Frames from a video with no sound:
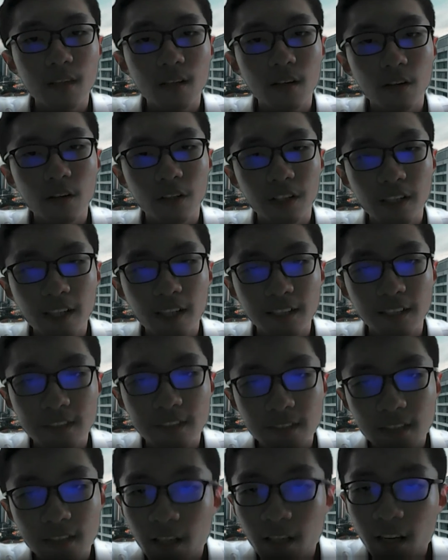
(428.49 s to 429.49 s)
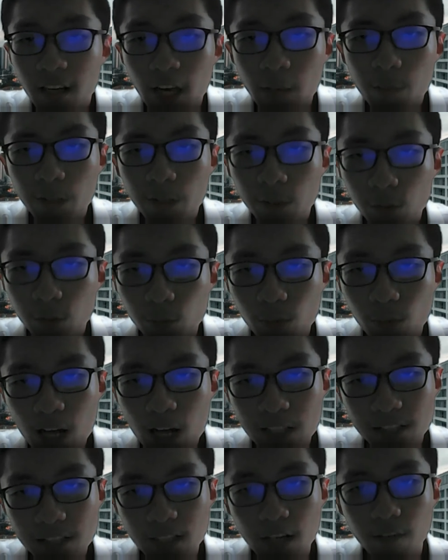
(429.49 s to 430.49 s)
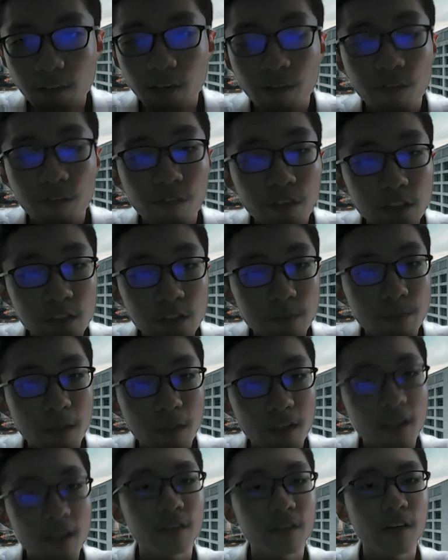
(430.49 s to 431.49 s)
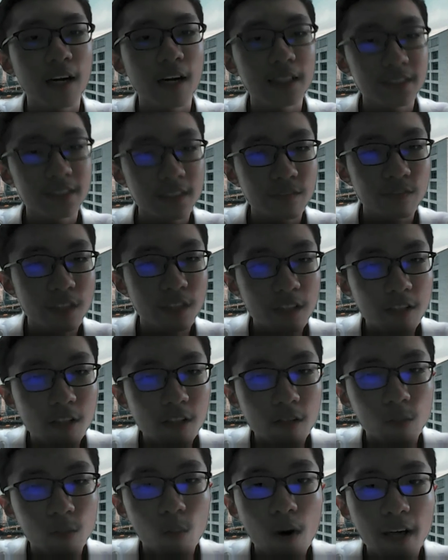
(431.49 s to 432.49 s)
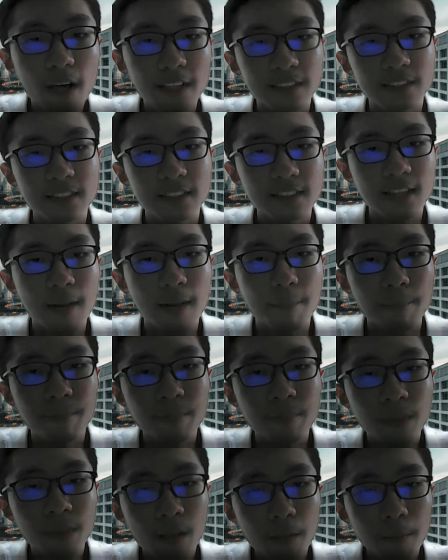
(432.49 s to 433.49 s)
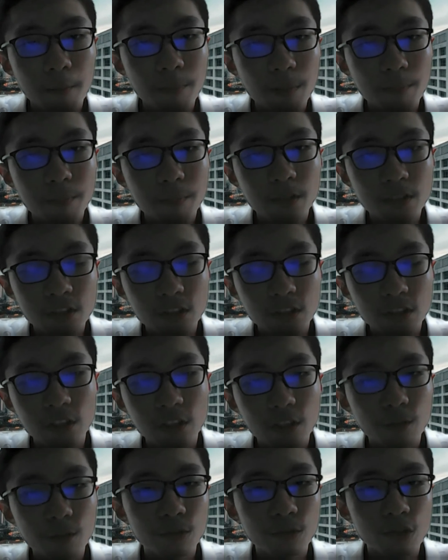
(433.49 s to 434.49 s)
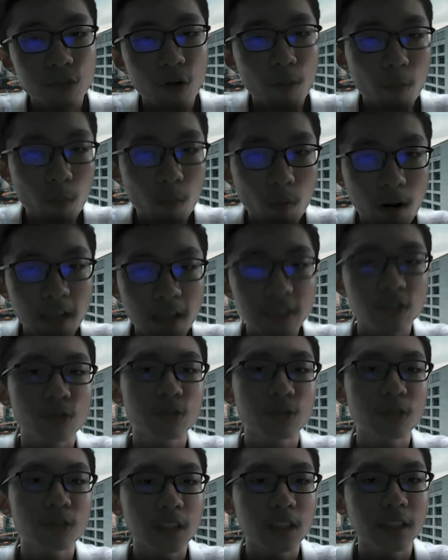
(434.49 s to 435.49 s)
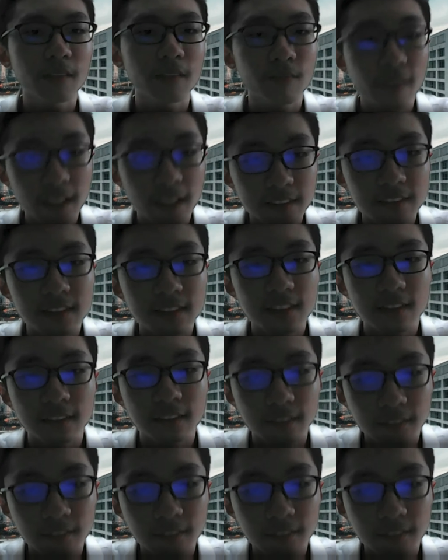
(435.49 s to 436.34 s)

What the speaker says: Okay, next. I want to ask our first panel, Hasif Daniel, why some people still don't want to take vaccine?